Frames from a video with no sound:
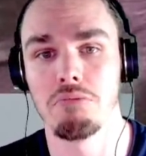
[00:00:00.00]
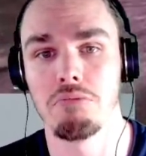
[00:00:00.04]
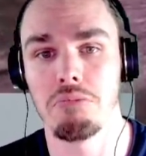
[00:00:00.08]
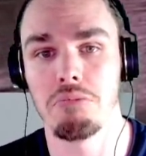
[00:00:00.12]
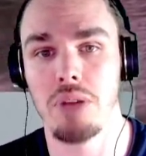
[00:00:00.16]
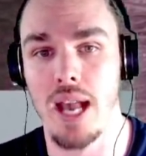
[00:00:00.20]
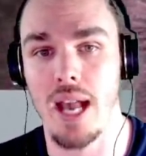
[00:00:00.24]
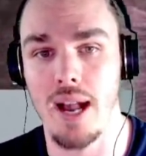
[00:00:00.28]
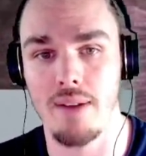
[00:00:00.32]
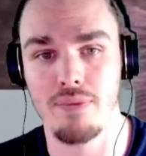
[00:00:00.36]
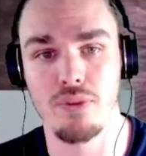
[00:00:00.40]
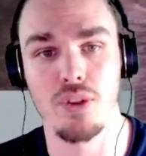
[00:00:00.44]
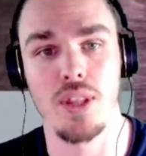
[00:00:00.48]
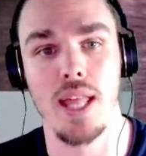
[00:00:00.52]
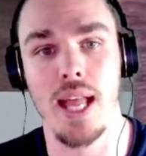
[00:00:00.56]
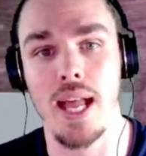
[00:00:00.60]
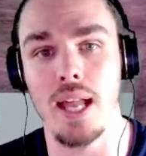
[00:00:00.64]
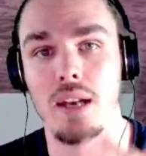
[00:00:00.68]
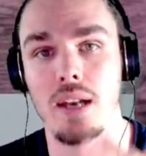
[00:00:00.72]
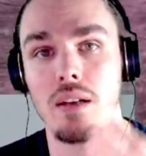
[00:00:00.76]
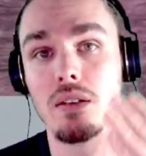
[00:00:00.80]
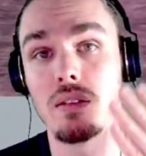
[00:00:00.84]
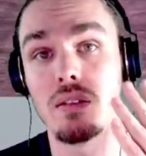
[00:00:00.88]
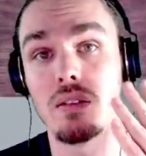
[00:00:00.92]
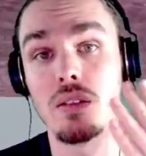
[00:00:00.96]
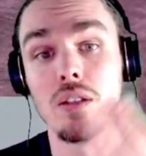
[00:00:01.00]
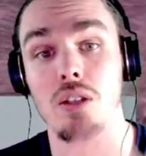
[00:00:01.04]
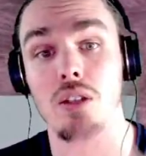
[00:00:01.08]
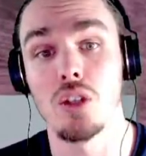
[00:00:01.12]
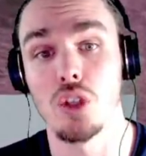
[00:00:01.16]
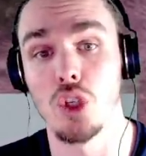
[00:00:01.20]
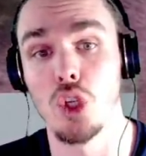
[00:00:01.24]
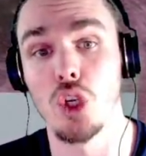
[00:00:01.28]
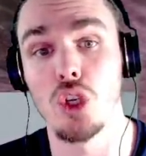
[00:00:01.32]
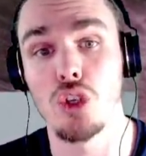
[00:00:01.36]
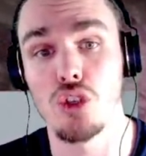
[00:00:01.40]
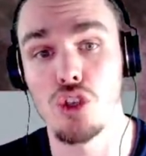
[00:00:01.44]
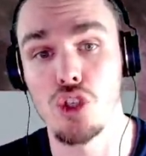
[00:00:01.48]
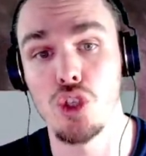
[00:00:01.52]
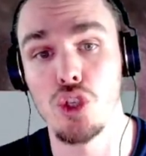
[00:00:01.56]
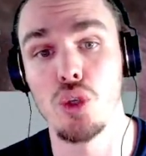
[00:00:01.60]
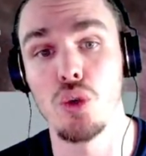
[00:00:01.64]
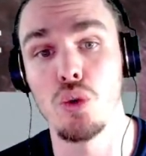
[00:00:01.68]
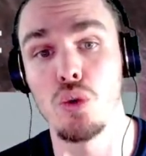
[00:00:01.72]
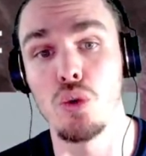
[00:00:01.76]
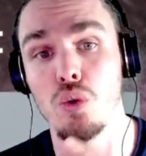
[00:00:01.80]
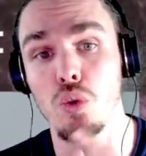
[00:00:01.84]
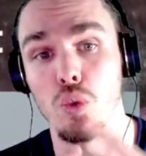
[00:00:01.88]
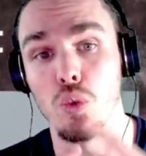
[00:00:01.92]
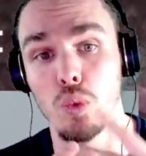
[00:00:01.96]
After that, look
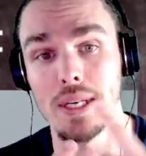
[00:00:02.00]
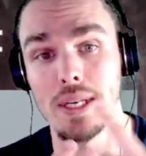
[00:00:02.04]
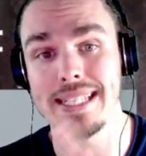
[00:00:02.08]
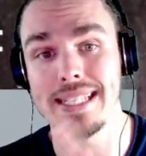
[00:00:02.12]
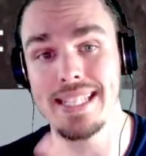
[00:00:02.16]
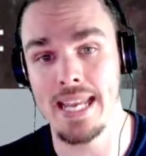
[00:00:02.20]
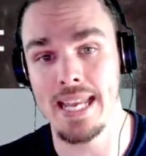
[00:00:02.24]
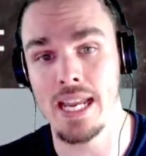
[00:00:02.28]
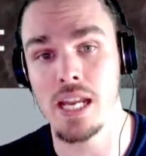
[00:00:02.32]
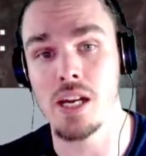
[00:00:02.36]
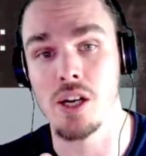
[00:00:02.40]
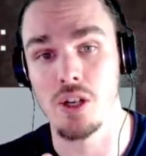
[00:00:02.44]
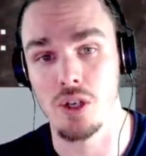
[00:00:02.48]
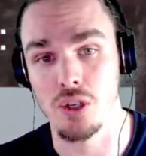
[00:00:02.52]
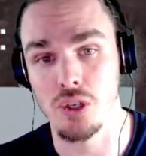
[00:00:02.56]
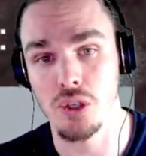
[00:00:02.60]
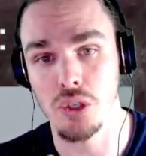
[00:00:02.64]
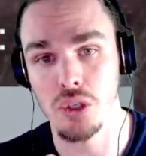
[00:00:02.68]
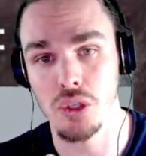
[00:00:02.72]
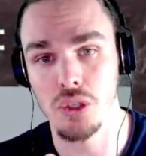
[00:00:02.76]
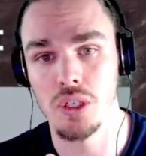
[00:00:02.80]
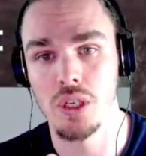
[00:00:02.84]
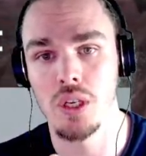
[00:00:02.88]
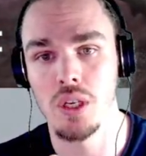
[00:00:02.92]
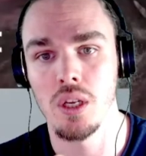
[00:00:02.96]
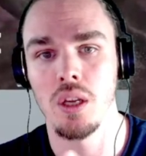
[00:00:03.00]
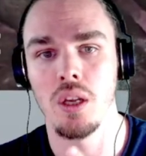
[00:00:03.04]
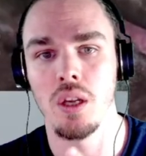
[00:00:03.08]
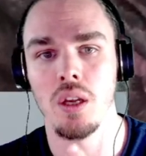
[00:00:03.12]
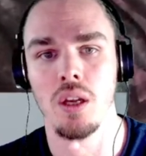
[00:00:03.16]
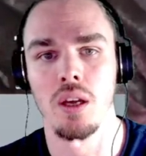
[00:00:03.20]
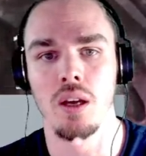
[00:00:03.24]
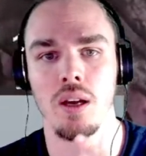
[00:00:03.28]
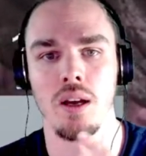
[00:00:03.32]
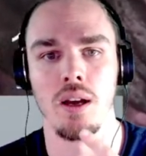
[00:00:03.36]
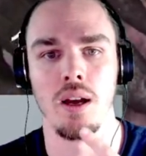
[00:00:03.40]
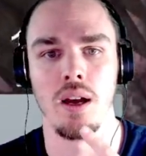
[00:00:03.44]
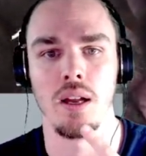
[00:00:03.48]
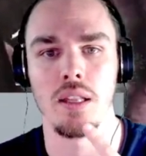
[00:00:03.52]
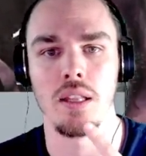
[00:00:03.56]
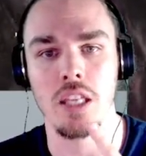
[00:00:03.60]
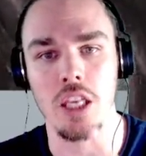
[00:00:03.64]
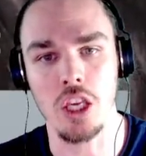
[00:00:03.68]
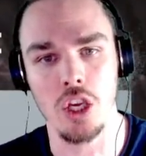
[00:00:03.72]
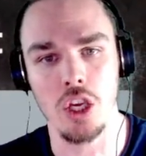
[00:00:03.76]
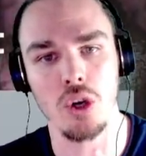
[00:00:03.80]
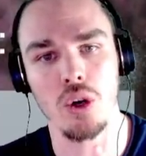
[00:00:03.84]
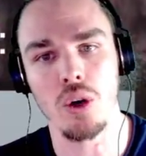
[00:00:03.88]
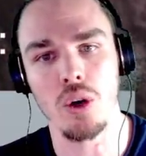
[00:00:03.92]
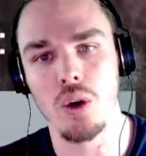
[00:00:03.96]
to retainers.
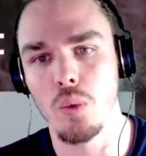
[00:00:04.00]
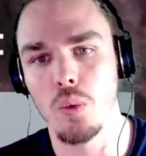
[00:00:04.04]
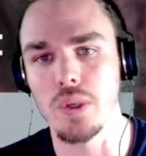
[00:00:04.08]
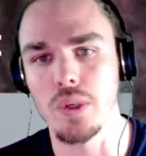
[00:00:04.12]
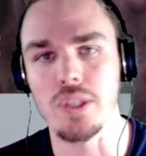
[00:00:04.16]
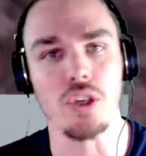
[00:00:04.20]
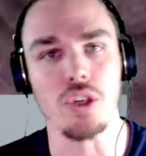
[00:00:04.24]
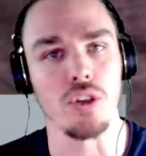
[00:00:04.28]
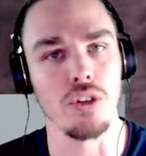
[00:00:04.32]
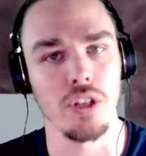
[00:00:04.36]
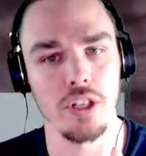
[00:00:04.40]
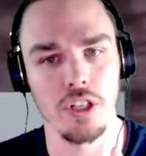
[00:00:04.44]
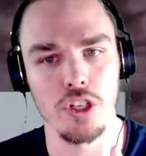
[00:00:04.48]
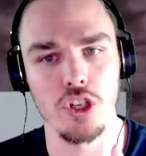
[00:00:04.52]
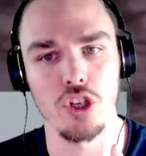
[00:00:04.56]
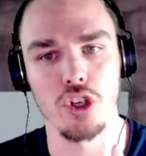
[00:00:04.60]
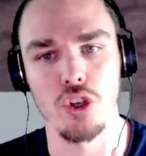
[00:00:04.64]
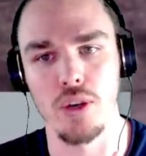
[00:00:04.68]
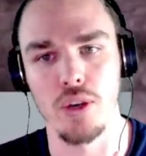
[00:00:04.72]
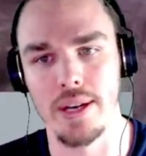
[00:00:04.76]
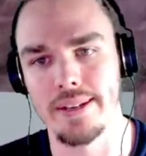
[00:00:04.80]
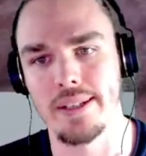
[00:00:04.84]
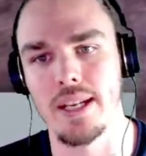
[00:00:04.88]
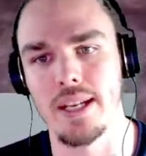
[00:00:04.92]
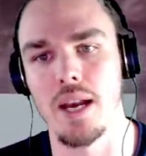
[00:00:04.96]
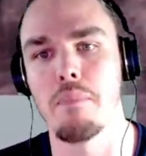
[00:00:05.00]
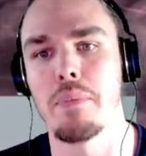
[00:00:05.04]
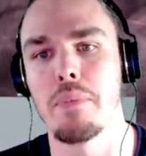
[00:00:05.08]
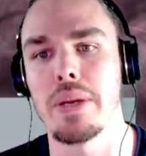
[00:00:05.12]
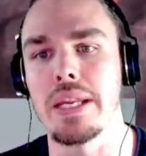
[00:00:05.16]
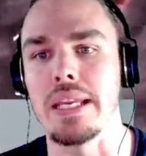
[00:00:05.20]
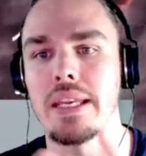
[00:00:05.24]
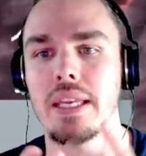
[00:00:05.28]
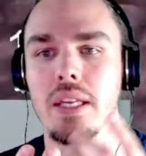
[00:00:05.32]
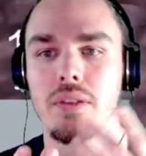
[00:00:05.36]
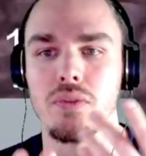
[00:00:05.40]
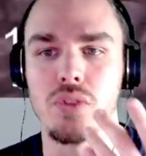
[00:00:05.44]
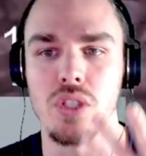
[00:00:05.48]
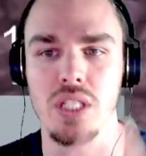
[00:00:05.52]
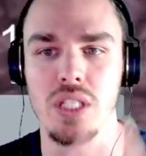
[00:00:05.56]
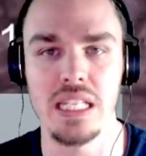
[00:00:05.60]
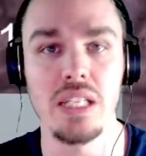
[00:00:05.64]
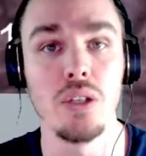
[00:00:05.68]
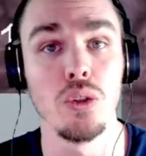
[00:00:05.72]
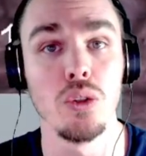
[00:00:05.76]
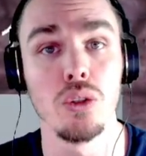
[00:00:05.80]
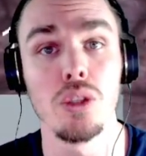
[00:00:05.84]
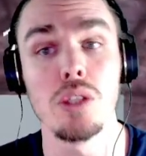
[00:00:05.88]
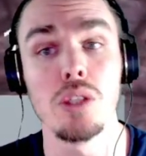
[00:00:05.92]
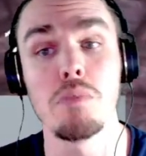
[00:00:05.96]
Gear, when turned into your grand company, gives
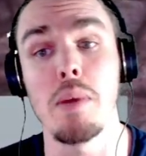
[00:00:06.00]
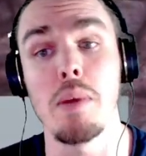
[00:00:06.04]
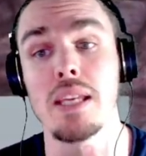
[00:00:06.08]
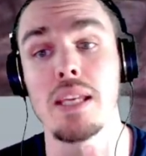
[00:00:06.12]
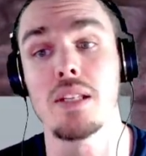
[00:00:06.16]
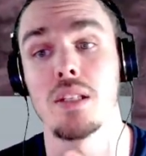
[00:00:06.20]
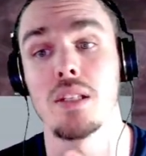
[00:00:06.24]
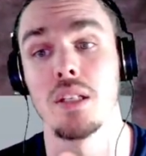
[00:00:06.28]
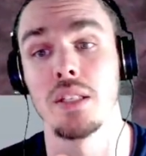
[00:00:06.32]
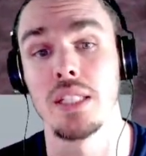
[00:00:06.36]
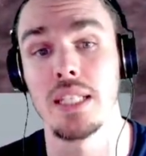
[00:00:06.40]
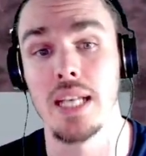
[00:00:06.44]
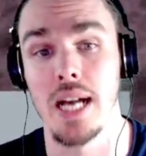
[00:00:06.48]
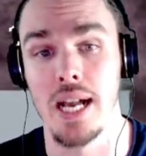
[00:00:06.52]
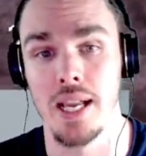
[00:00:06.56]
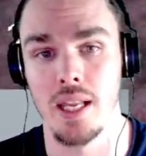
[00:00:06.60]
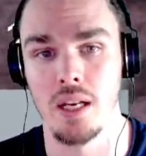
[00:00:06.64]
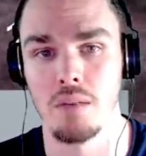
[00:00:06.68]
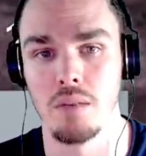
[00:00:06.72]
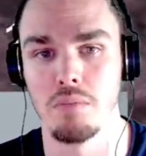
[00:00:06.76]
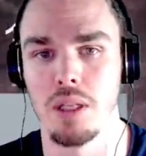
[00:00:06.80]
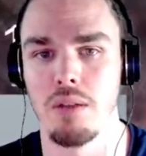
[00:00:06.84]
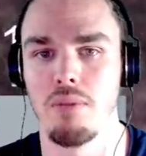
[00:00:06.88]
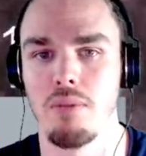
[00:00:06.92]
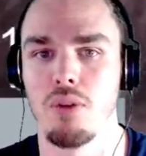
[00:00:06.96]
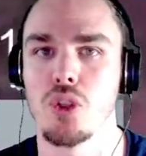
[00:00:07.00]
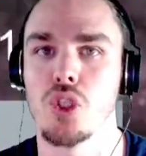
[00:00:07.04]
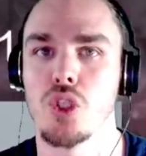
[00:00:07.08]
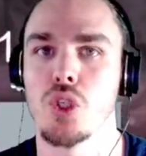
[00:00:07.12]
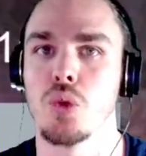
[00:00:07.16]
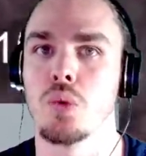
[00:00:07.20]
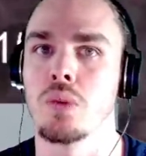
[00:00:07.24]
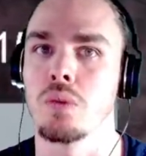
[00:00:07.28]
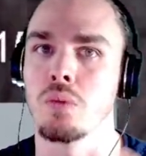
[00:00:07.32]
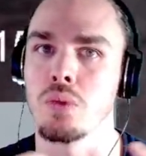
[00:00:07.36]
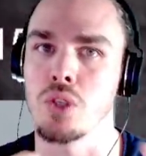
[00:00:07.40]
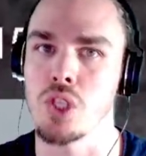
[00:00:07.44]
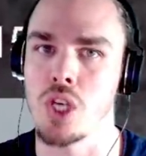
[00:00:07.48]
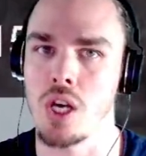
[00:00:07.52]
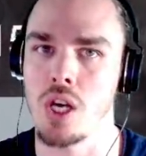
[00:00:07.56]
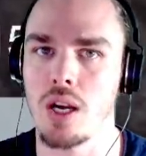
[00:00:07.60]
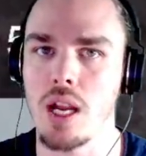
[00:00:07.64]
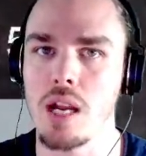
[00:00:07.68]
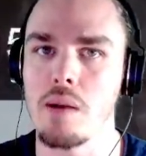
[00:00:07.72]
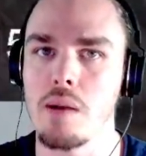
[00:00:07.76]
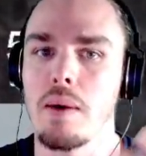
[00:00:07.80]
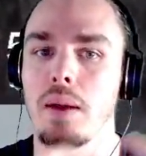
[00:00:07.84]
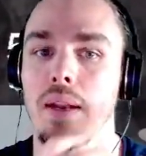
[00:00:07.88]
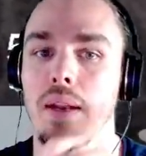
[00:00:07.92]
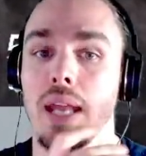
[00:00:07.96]
seals based on the item level. So when we're talking about